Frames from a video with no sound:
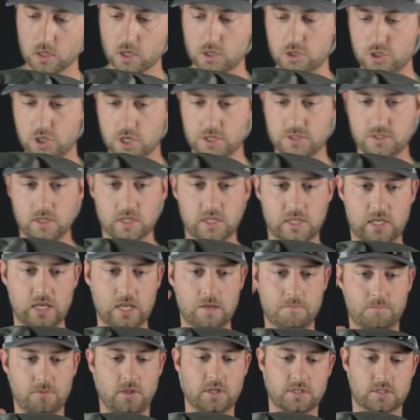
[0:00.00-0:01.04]
just to
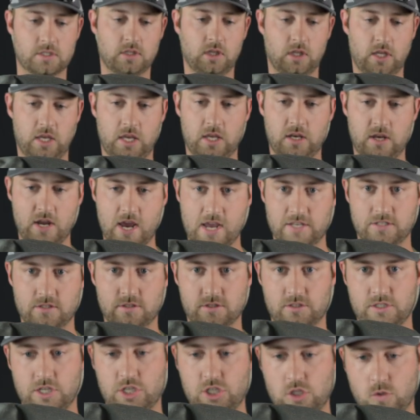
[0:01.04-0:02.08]
keep this lid nice and
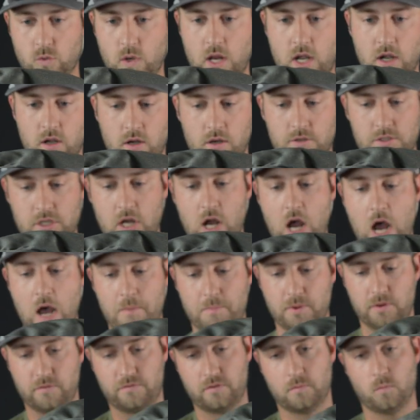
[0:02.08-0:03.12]
situated on
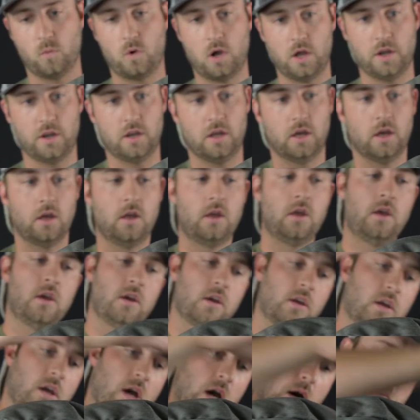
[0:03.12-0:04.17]
top and from wanting to
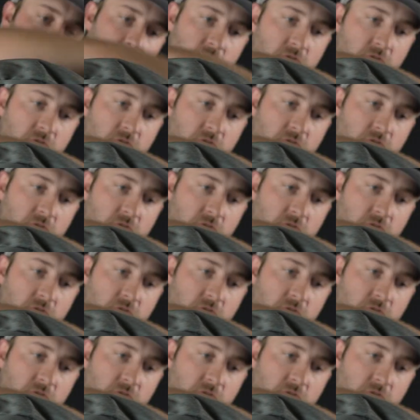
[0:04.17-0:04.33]
come